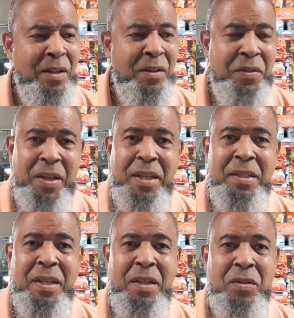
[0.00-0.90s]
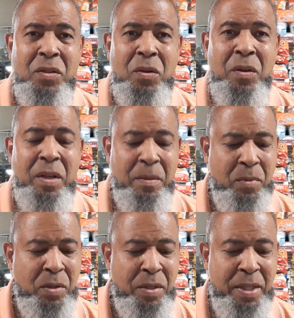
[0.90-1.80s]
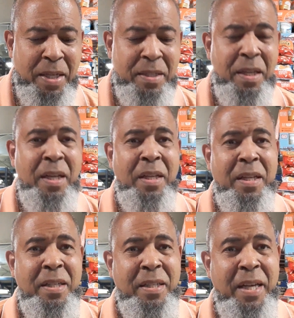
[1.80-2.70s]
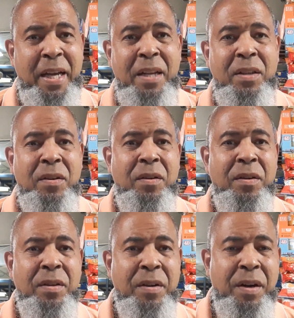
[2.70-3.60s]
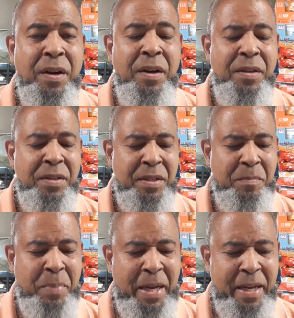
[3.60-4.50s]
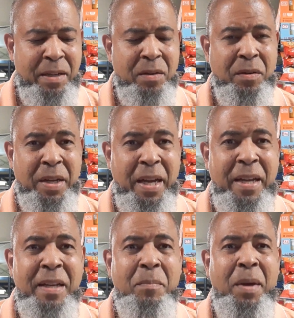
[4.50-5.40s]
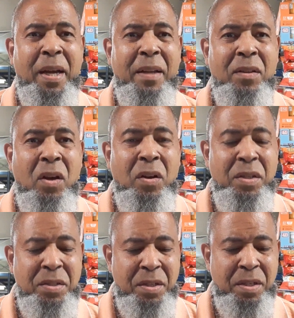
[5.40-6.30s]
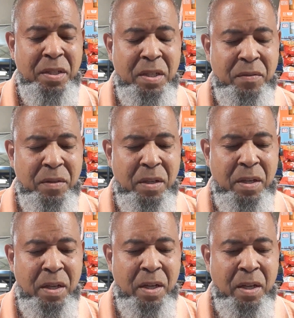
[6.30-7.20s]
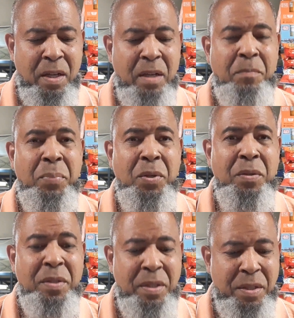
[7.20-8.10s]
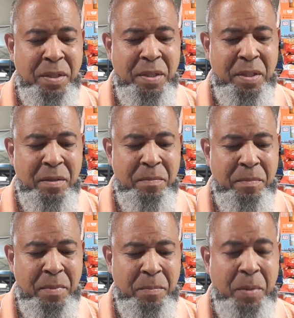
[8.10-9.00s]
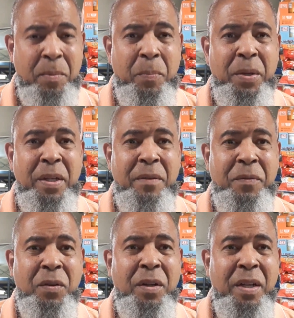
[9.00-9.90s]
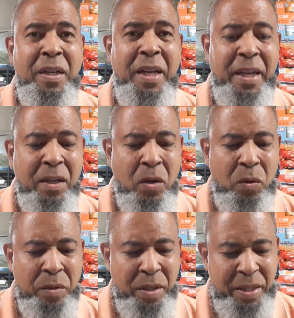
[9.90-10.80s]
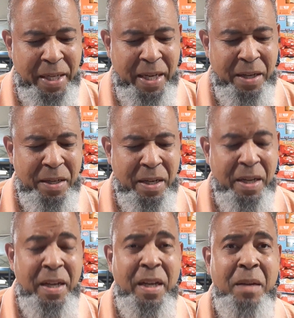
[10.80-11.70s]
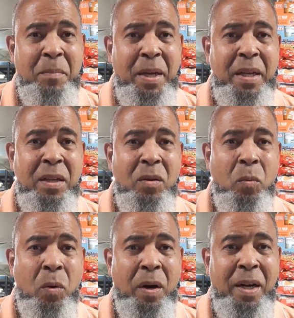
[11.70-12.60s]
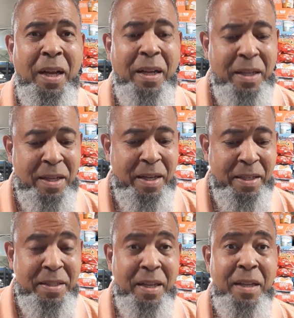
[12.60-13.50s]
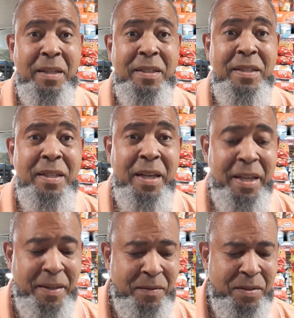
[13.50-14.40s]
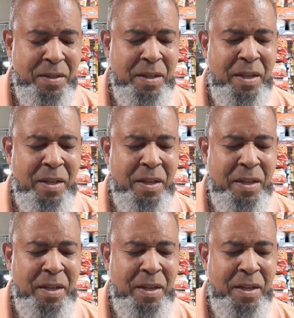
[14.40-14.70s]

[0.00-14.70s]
things they enjoy, because that's gaining your heritage back. Gaining it back after all these years of abuse and years of people putting their foot on your neck and holding you down and making you work like I say, slaves